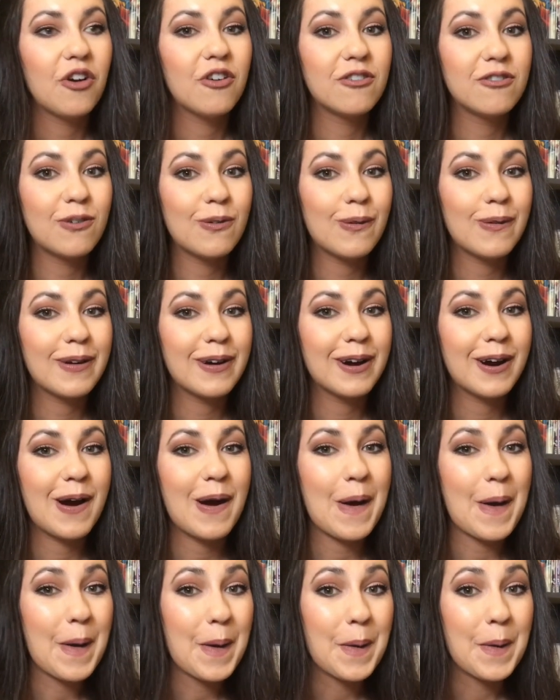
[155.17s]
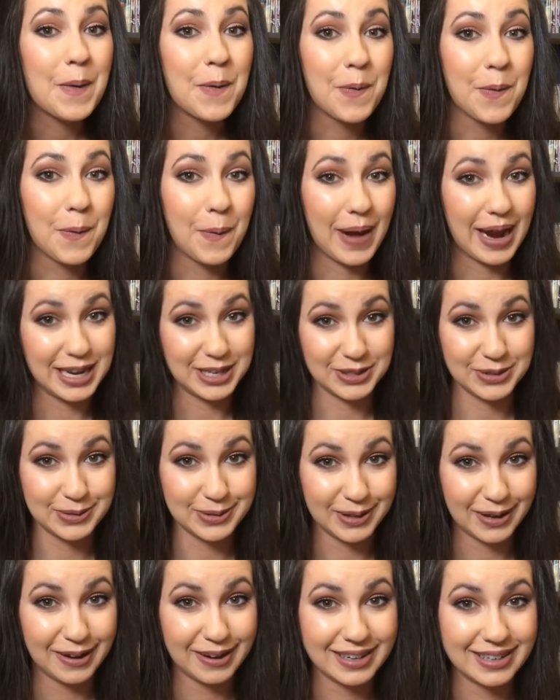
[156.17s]
for way too
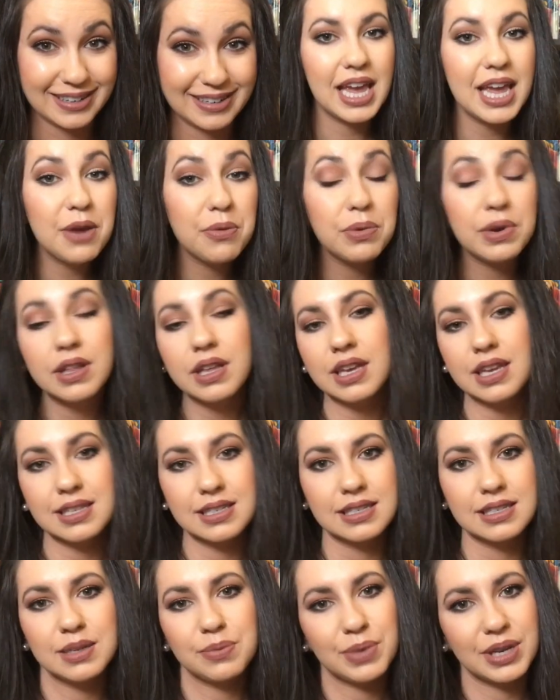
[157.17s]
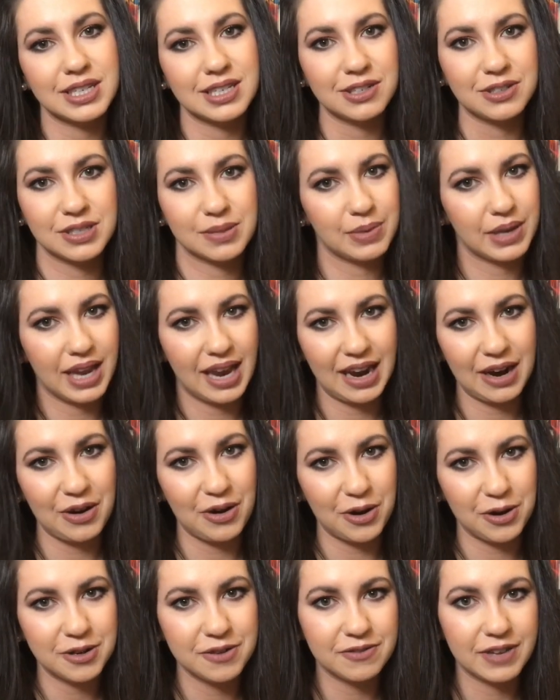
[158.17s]
long. It really isn't a big deal to me at
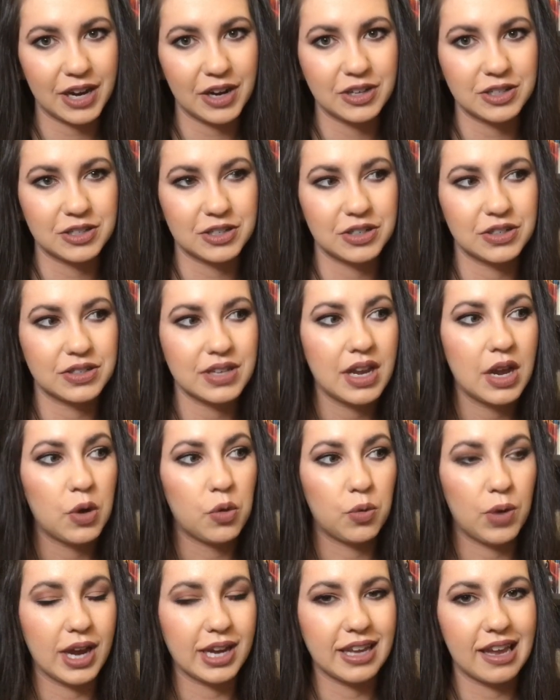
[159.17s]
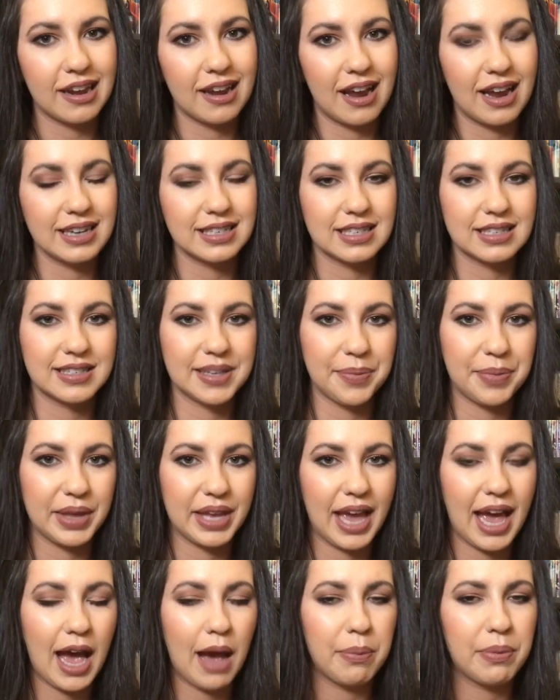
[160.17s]
all if characters recognize that
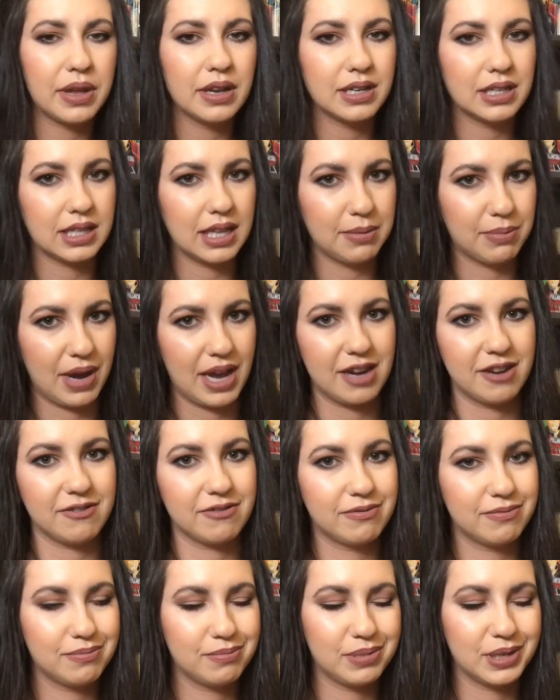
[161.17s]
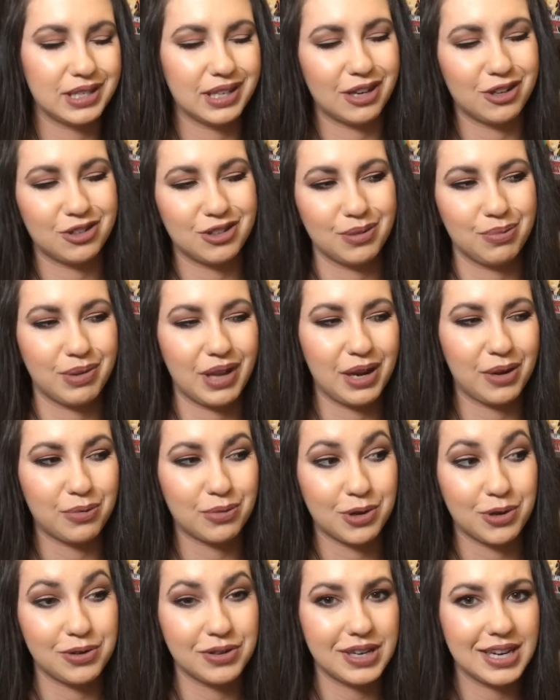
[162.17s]
something happened and they might have potentially played a
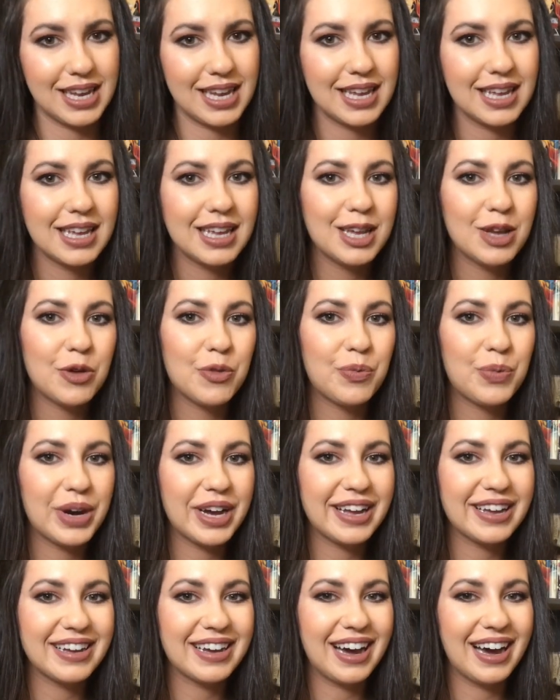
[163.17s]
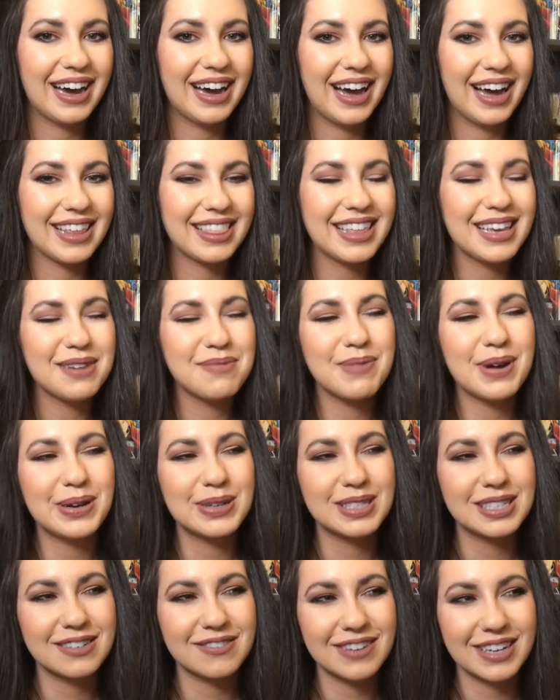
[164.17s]
role in it, but I think
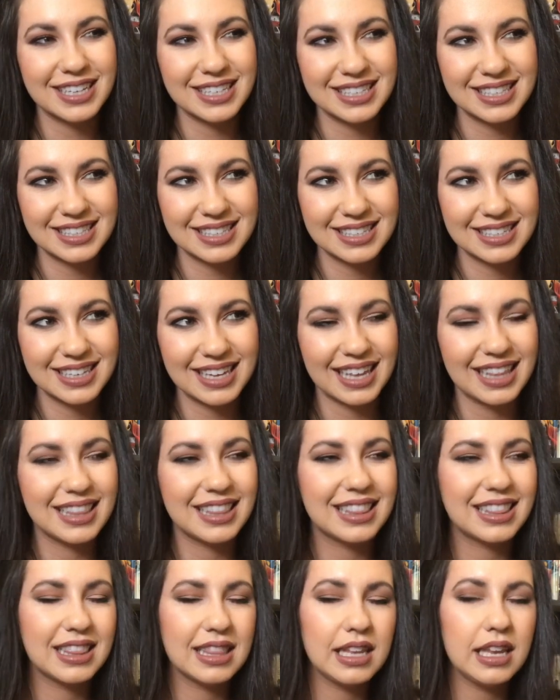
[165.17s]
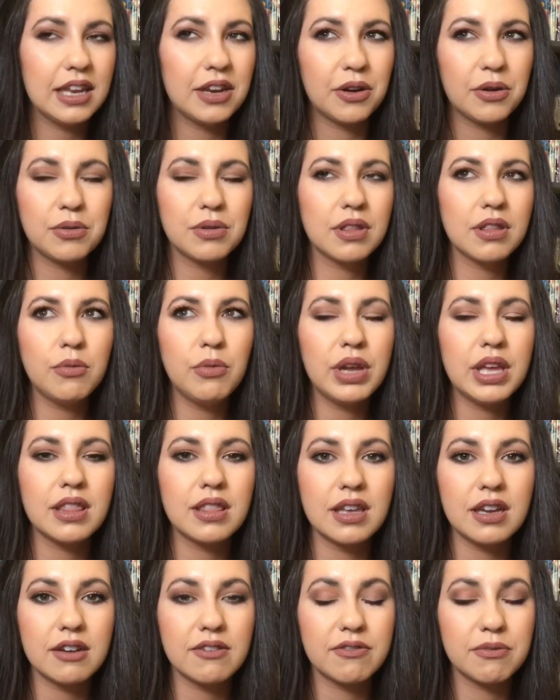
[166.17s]
most of us can, you know, we
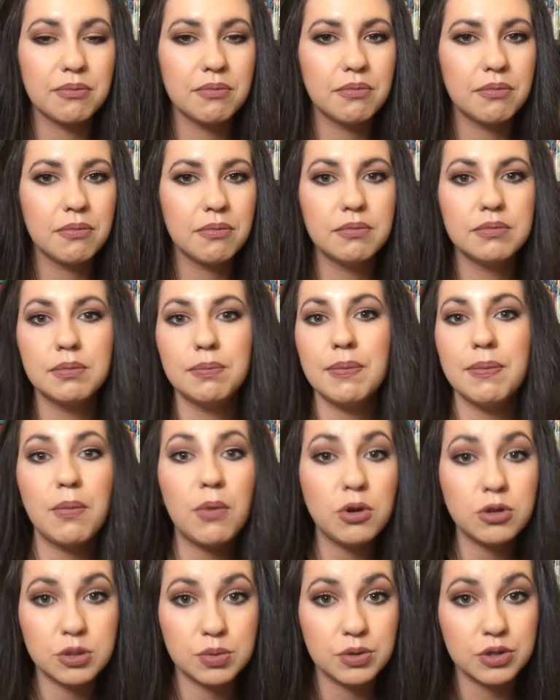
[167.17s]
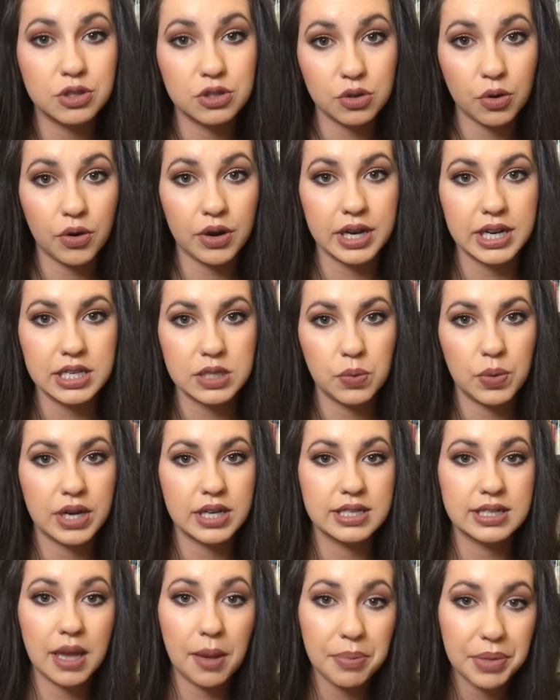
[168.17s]
can think of multiple stories
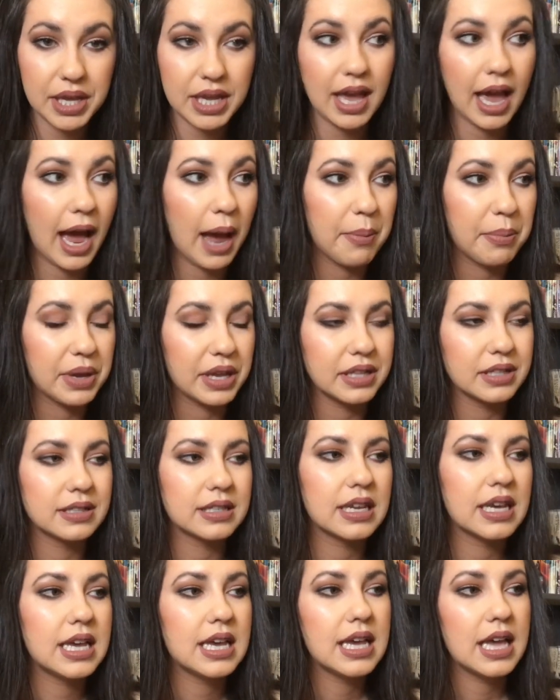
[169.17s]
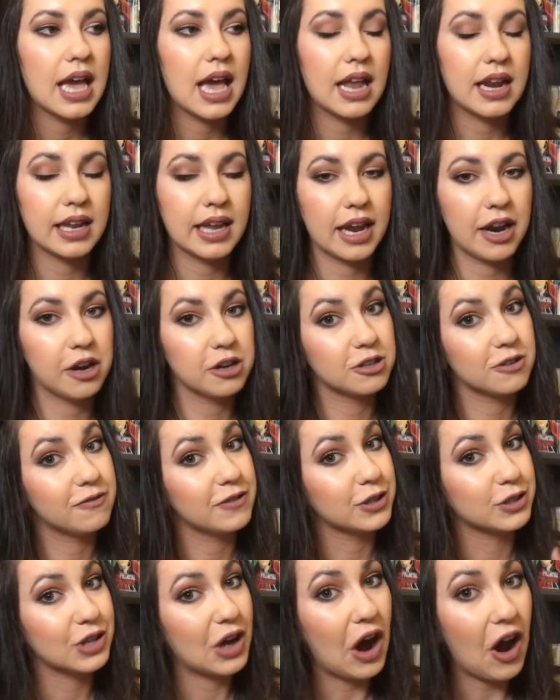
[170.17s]
where something happened and a character
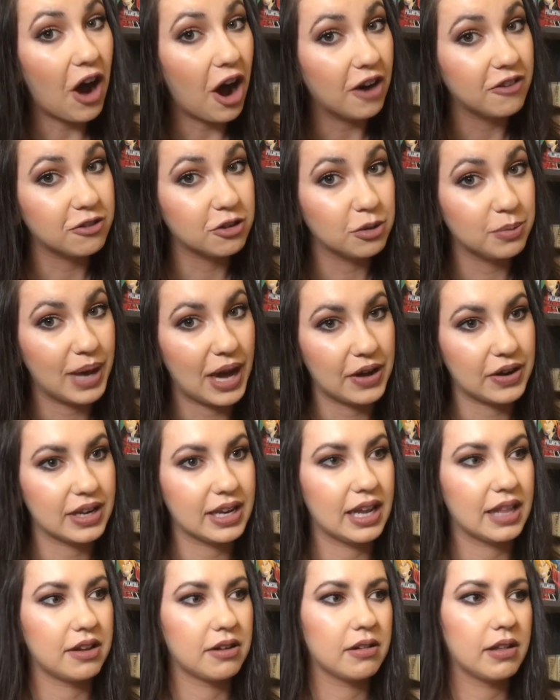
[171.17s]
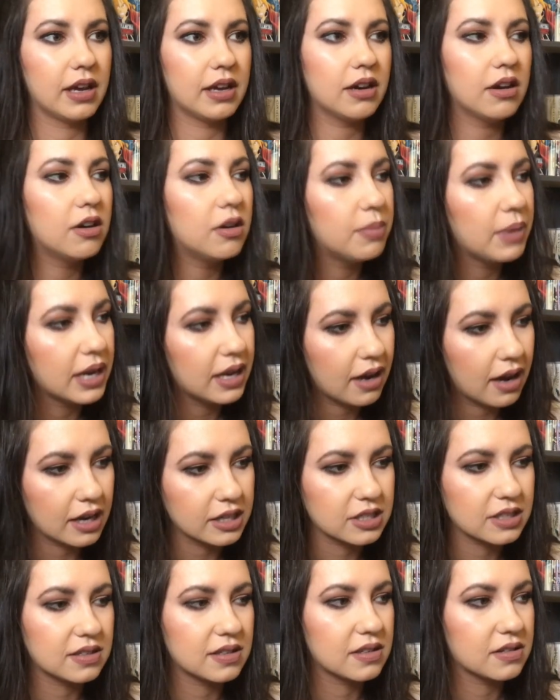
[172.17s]
feels awful about it and they're like, oh my
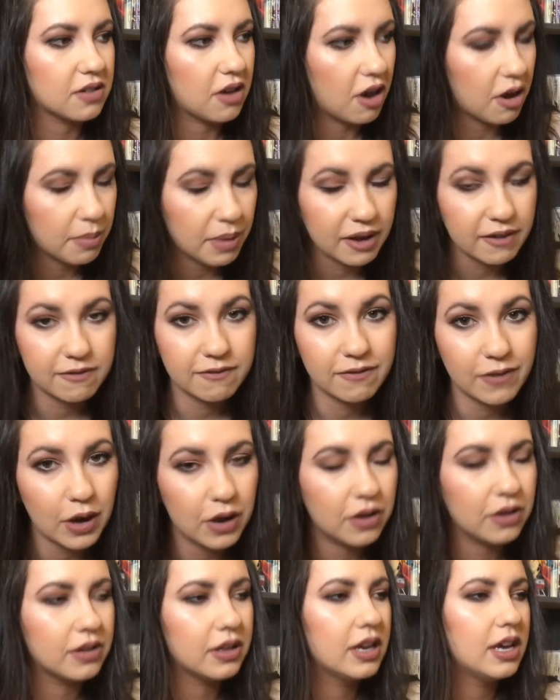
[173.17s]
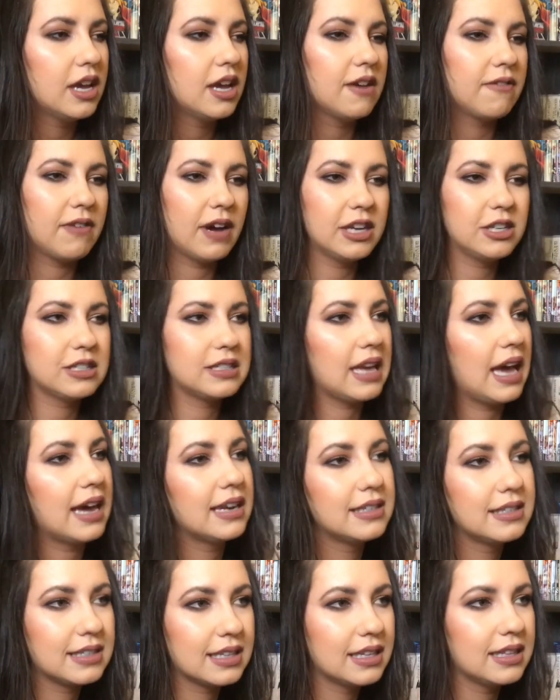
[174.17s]
gosh, this is all my fault. If I just
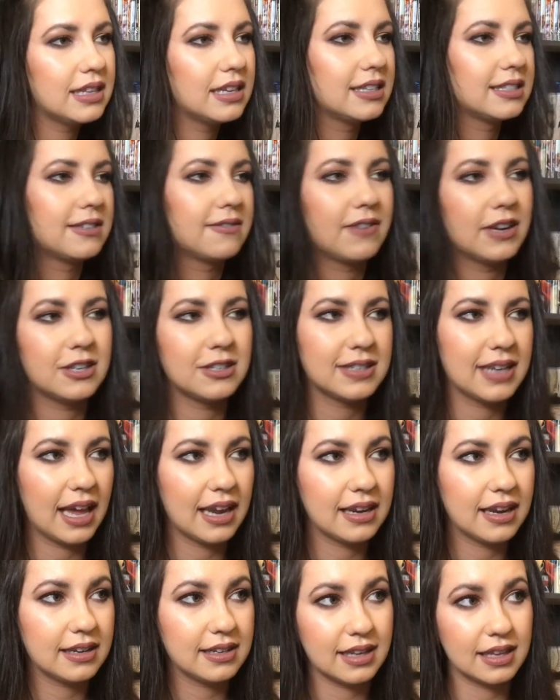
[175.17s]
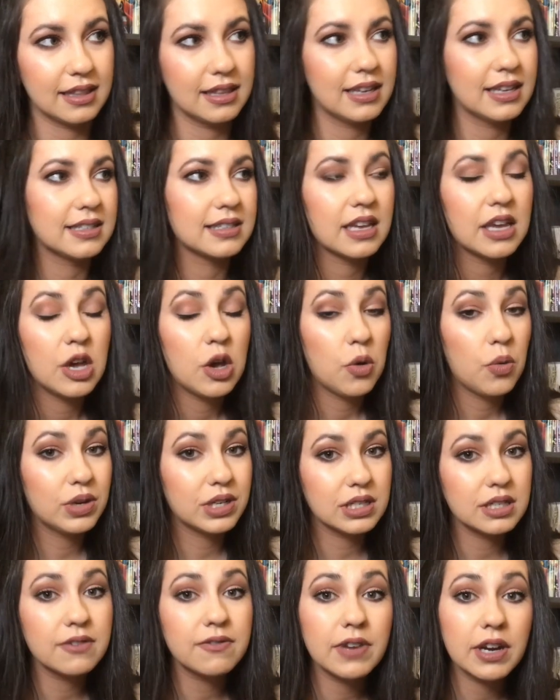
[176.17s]
hadn't done this, if I just hadn't done this,
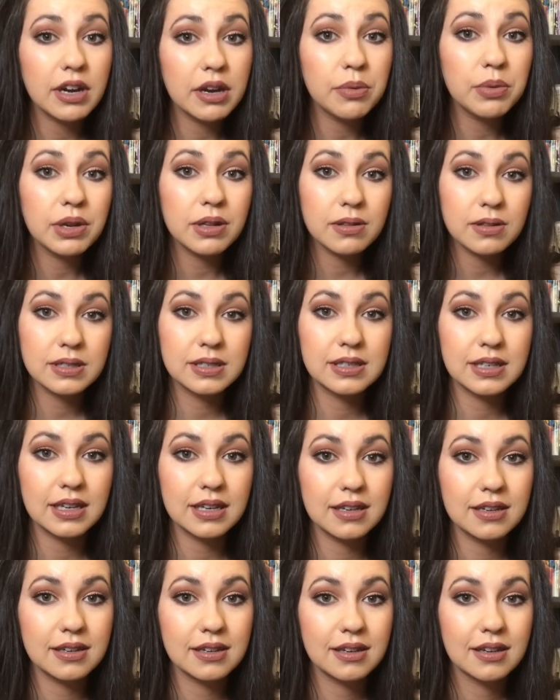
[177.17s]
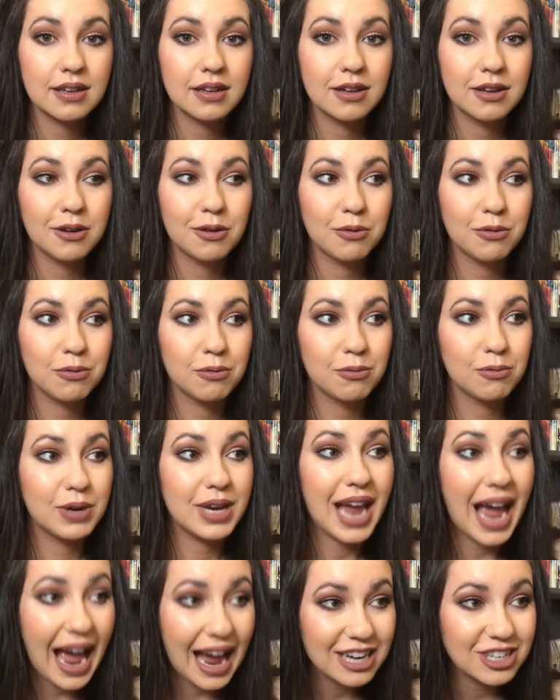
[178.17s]
which is a very realistic
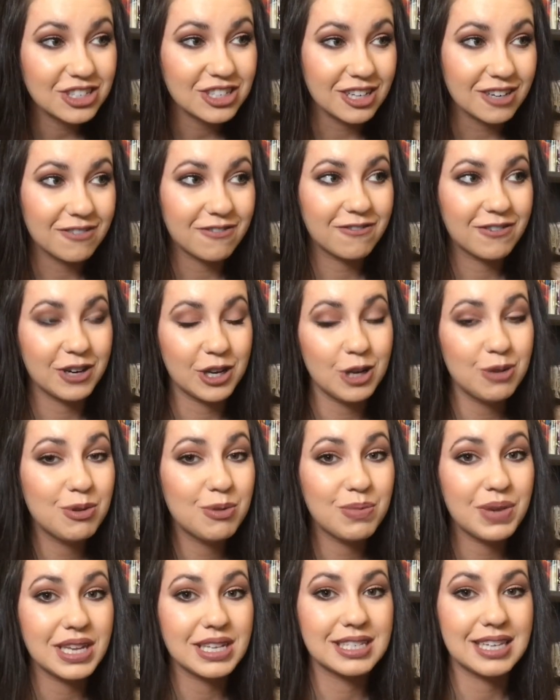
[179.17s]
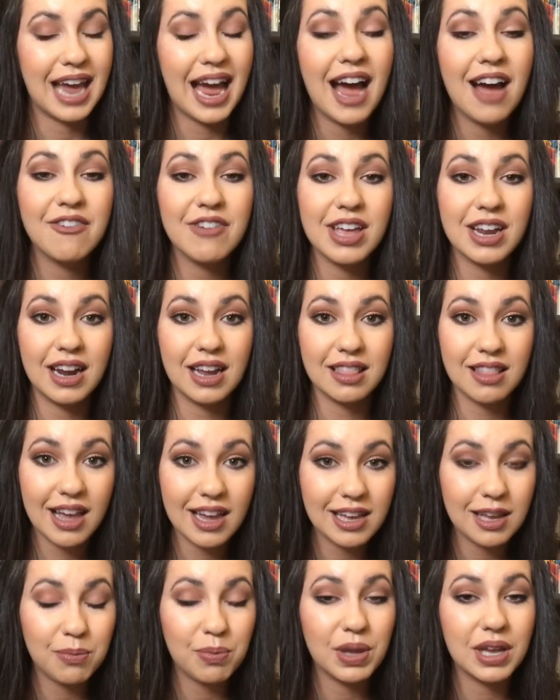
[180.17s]
reaction for human beings to have, and I
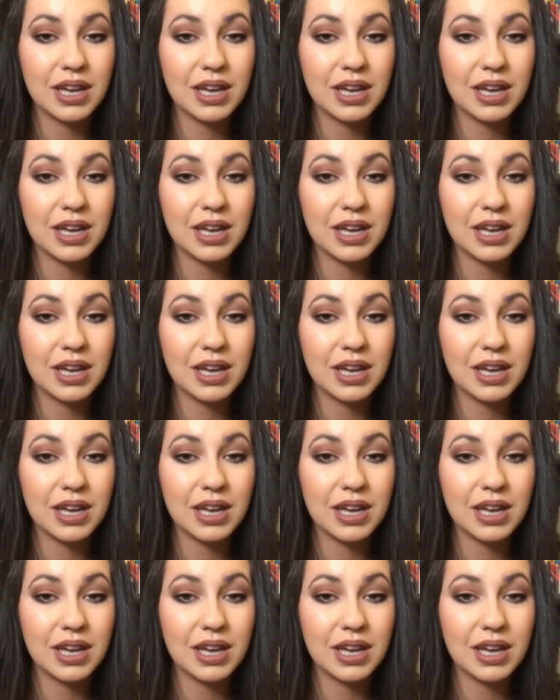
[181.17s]
like it